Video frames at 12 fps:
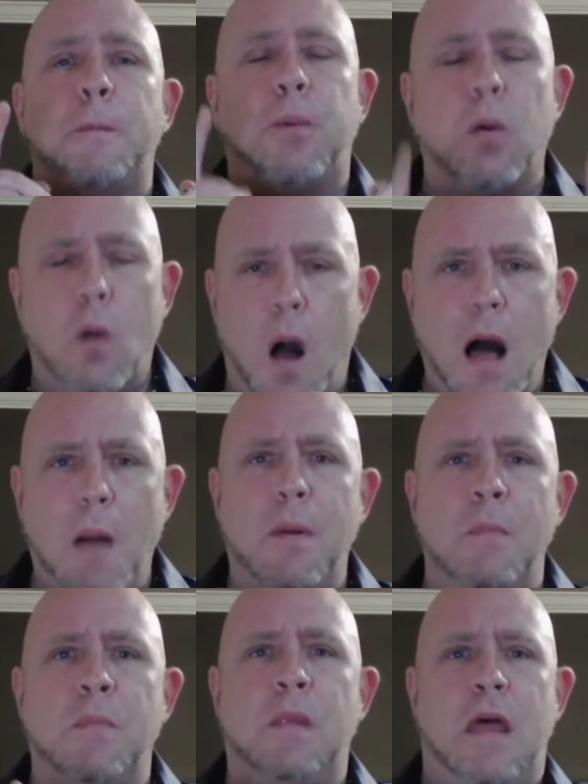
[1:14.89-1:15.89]

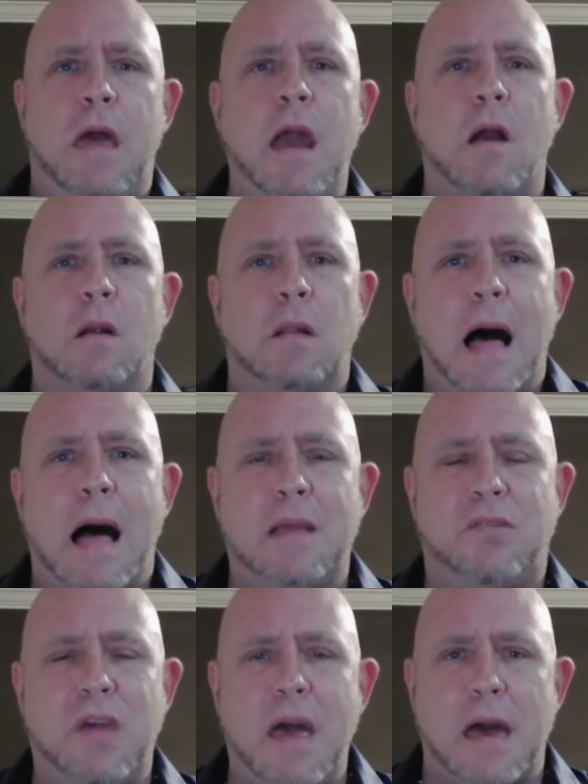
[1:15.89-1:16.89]
problem here
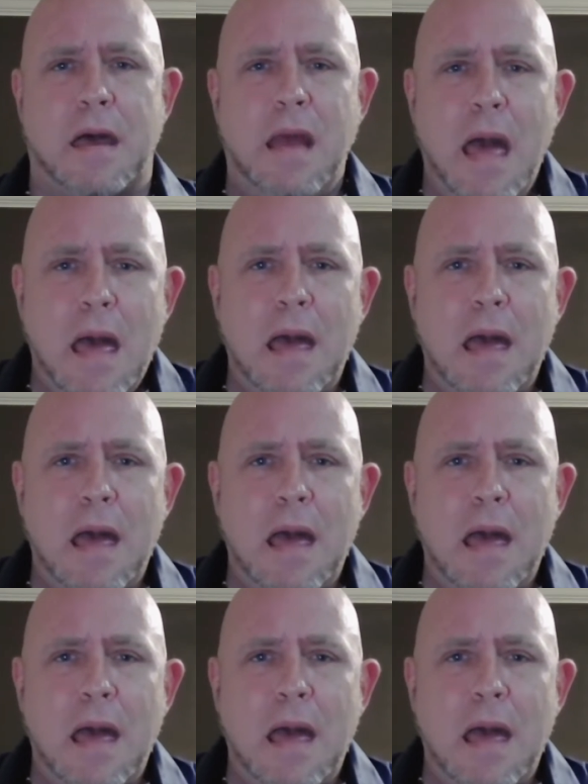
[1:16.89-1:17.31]
lies in